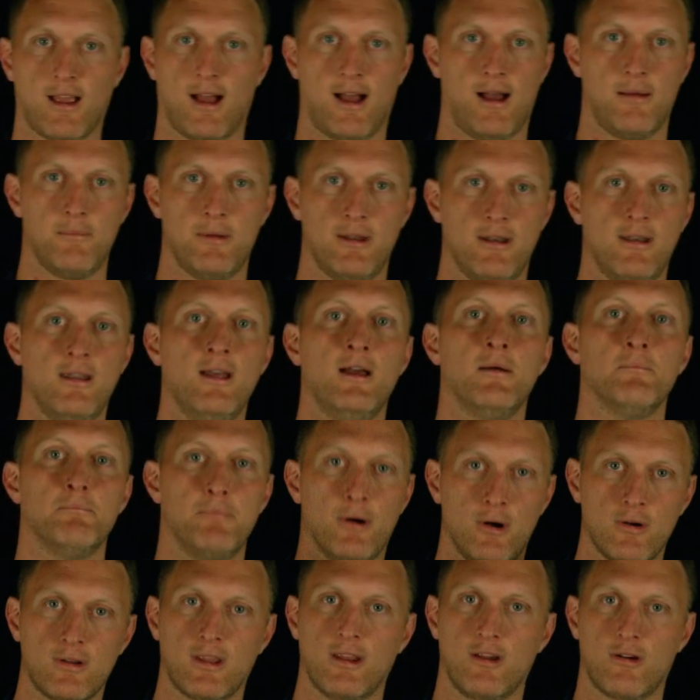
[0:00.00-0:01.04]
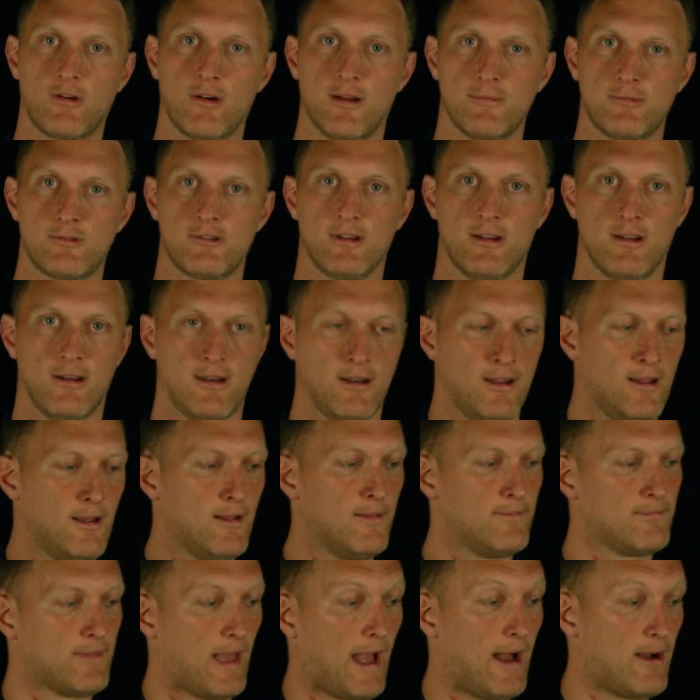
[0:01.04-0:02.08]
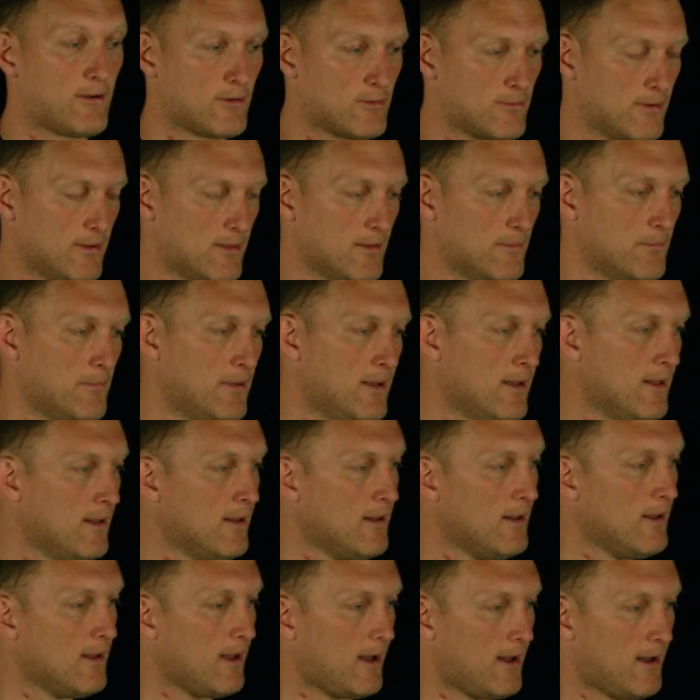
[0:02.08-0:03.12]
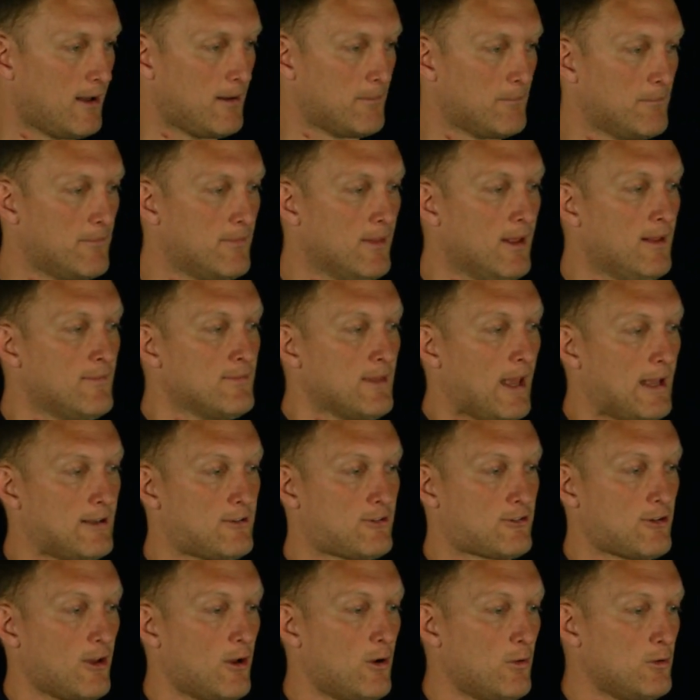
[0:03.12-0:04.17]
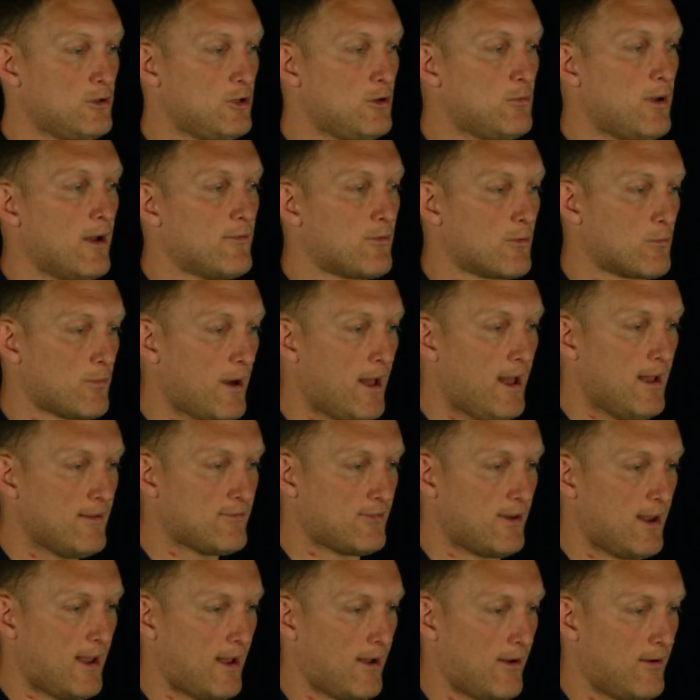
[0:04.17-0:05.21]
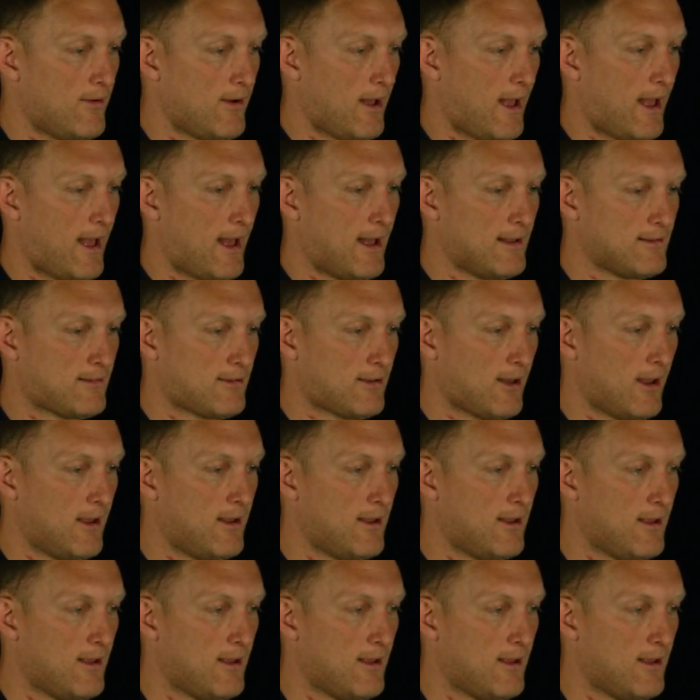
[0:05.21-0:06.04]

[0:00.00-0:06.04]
common bulk encryption algorithm. Um, and so you have arrived now at